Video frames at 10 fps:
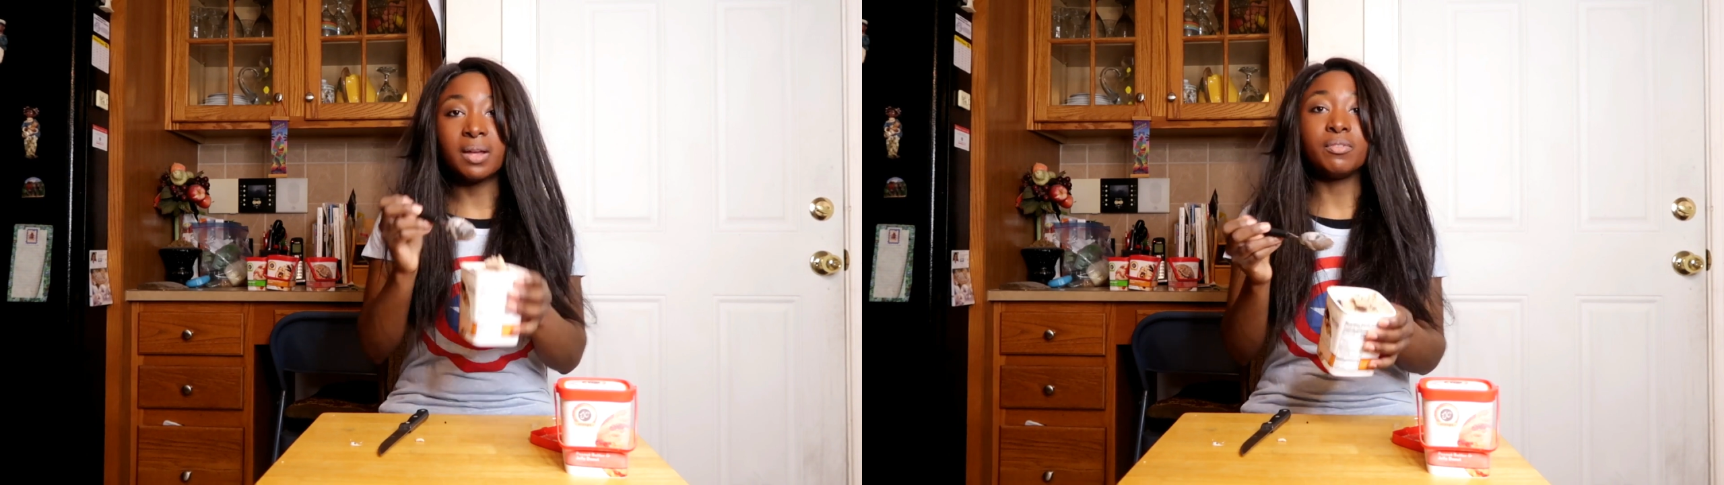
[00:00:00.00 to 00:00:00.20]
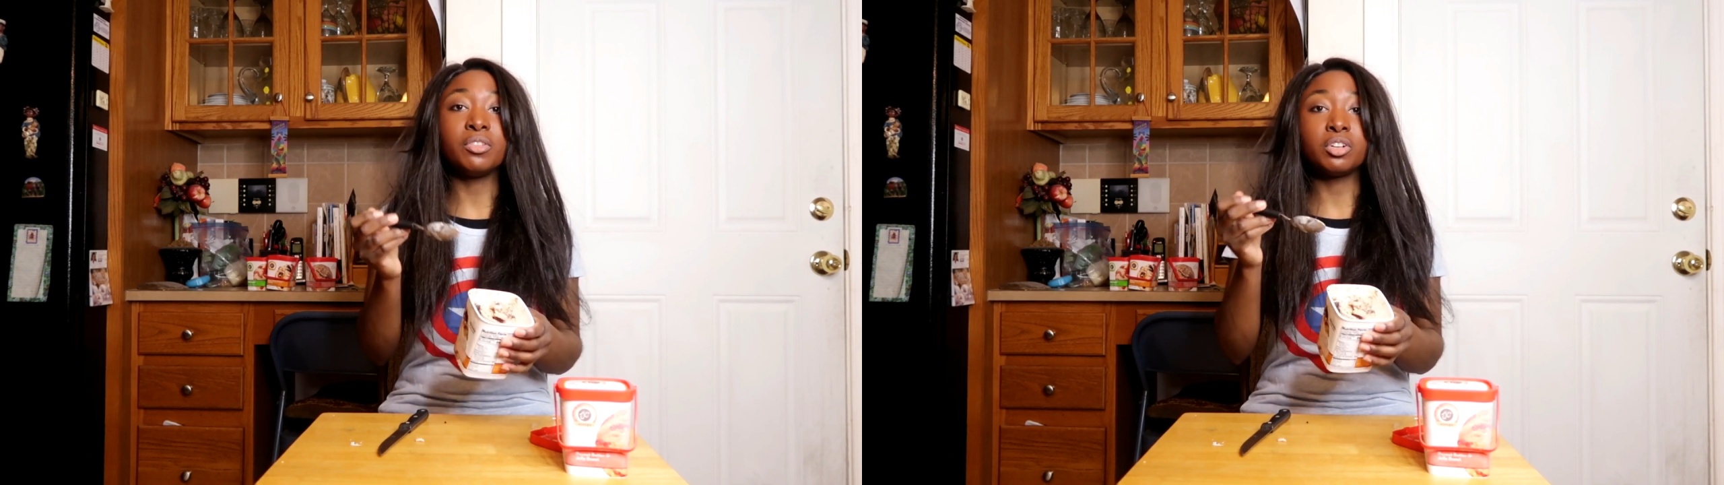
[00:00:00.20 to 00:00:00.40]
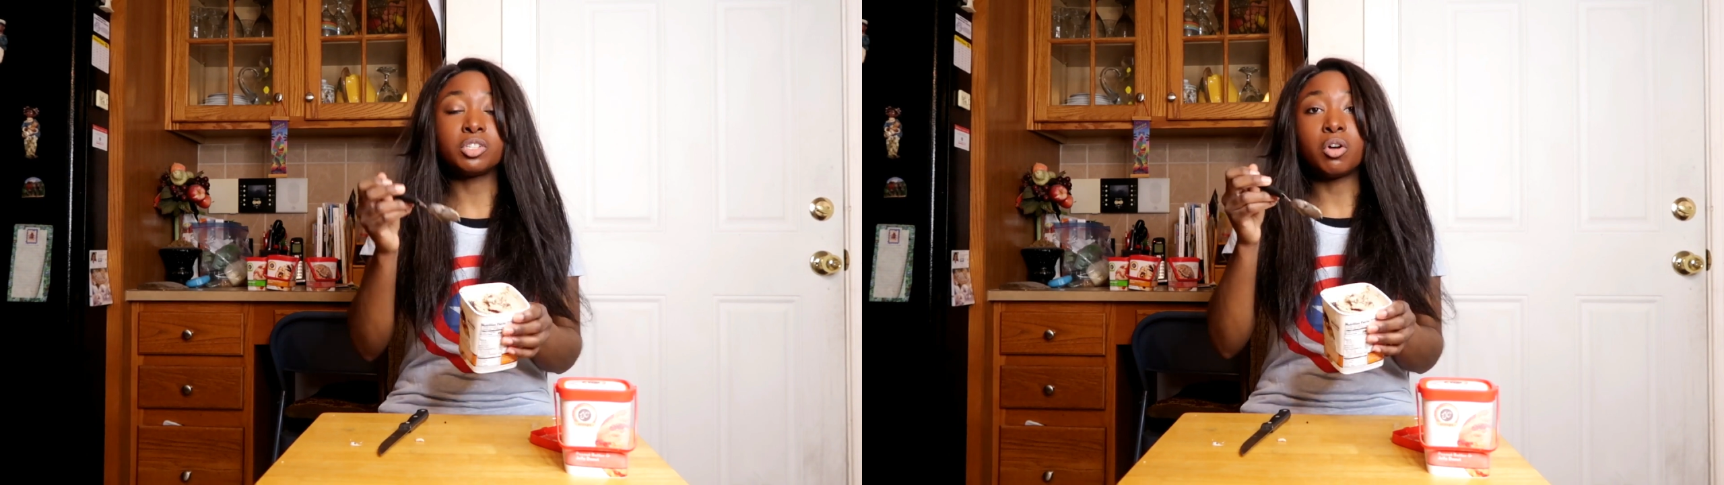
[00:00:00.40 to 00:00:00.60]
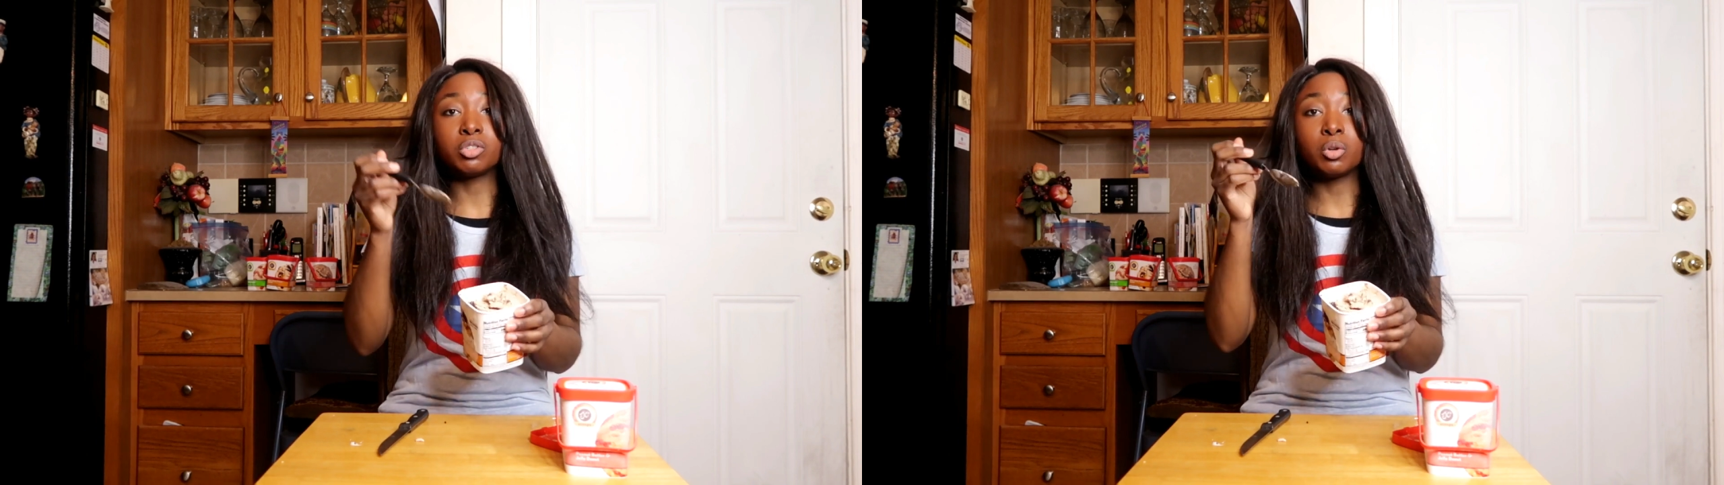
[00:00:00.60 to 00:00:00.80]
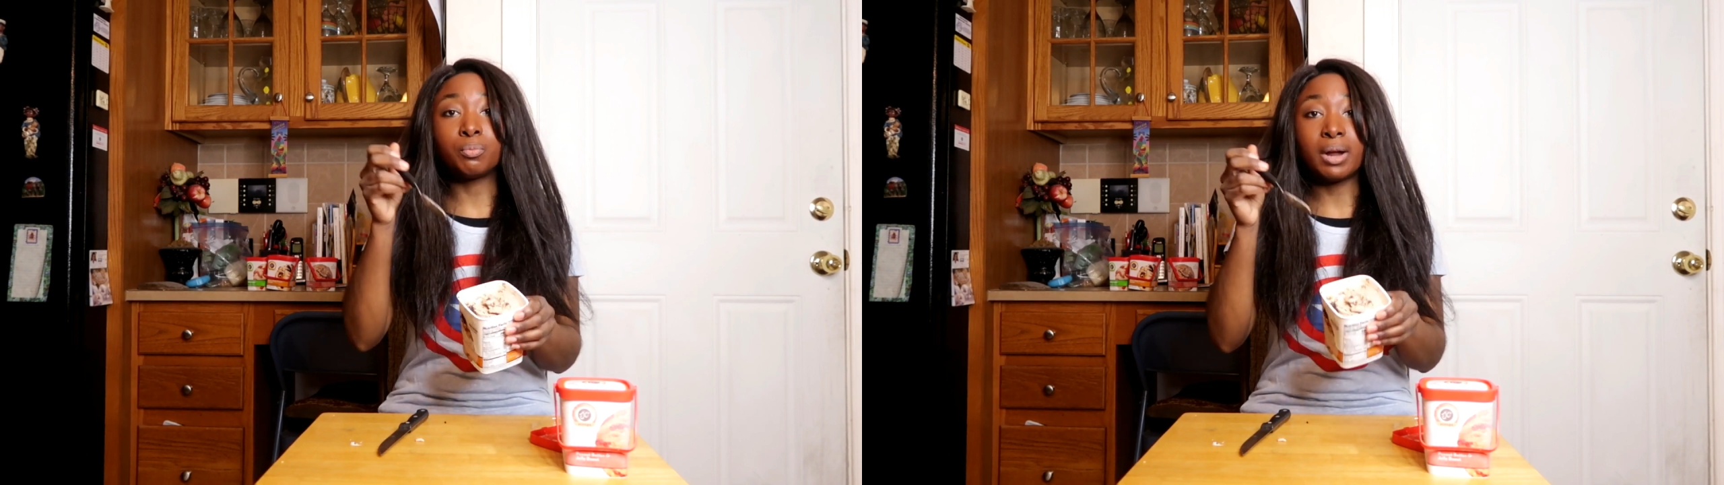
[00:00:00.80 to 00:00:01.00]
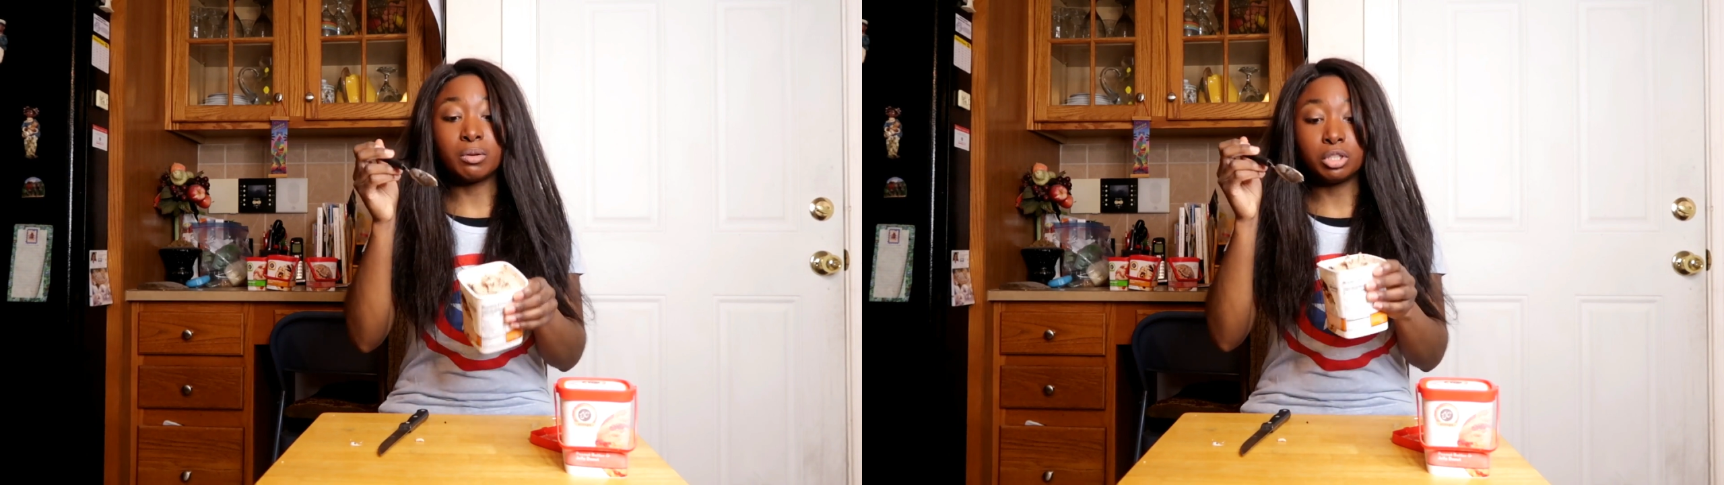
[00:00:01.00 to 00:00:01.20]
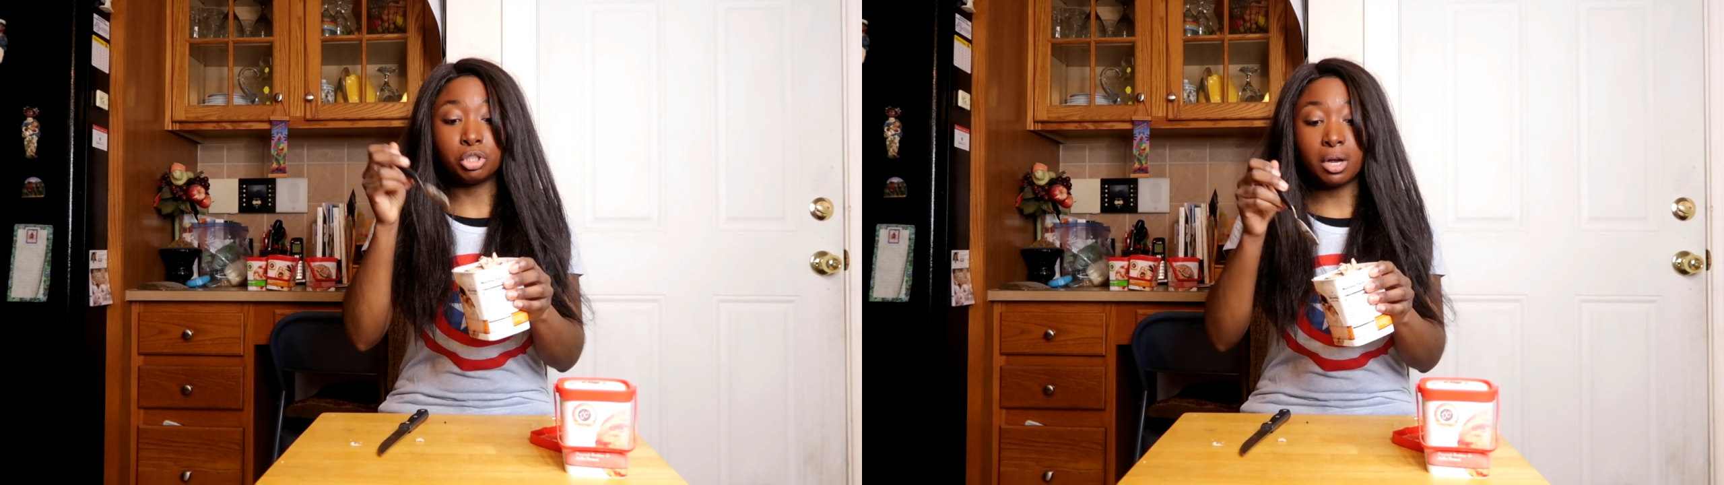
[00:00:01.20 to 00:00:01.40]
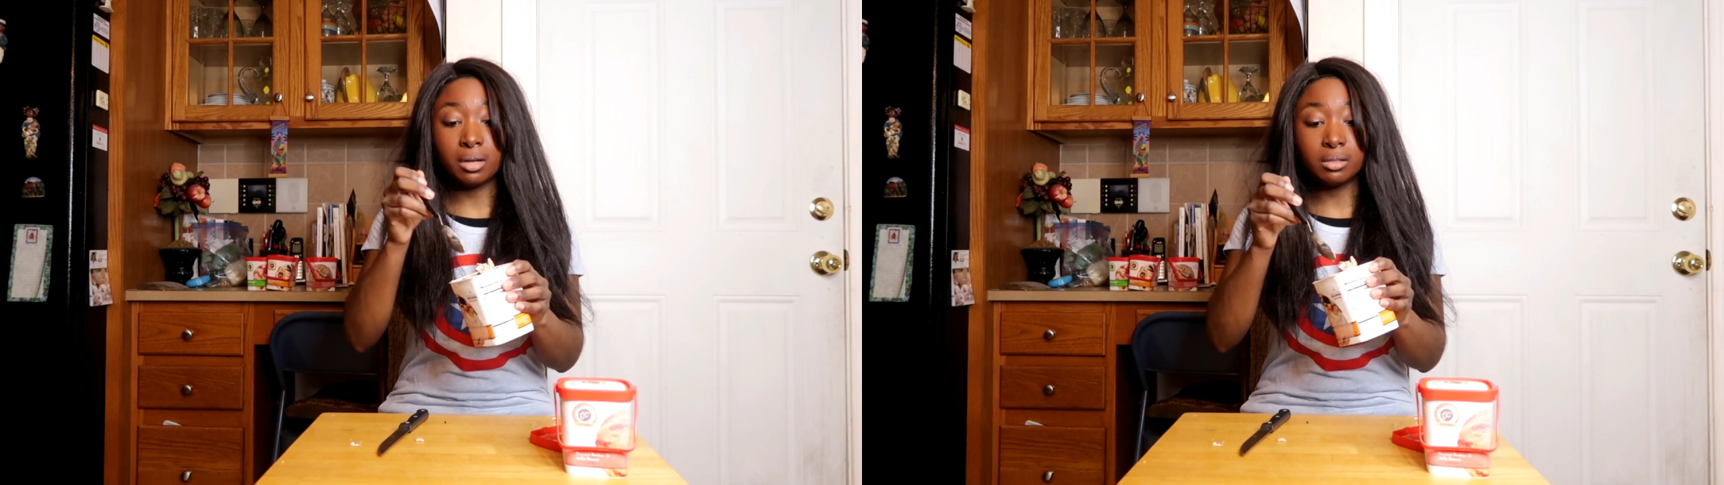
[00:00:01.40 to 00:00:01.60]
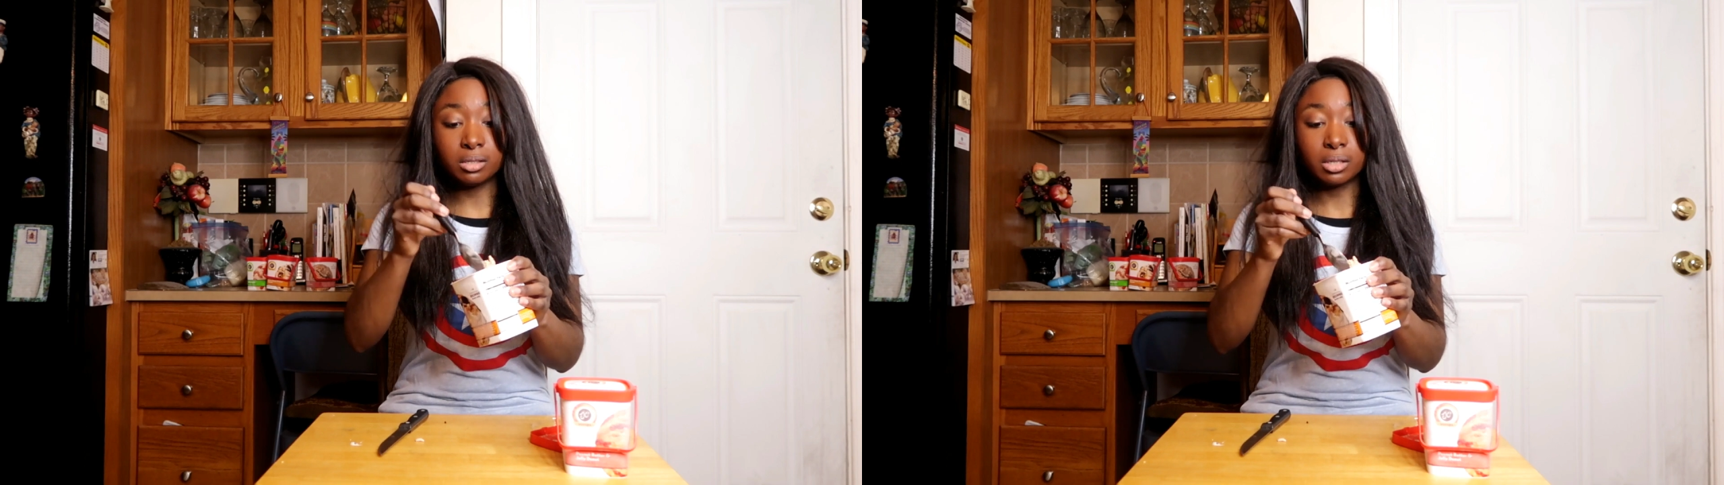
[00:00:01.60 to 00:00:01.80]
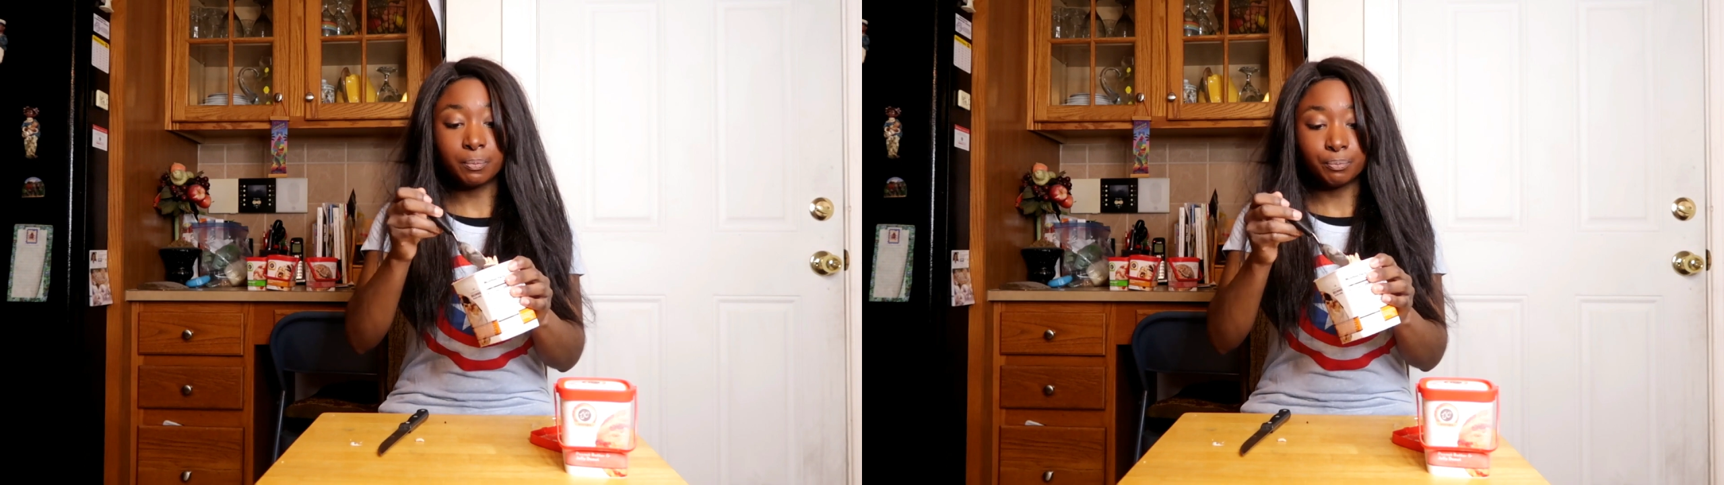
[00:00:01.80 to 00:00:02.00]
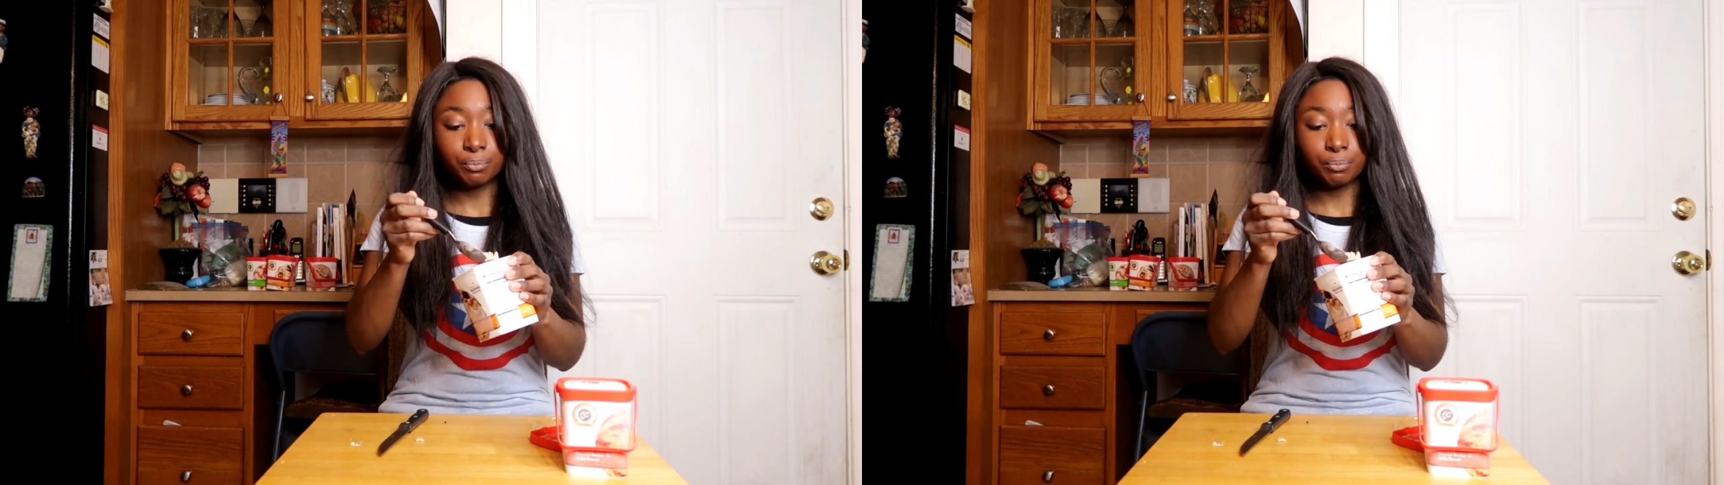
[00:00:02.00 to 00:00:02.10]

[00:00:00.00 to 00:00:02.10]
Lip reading: and then there's also brownie chunks.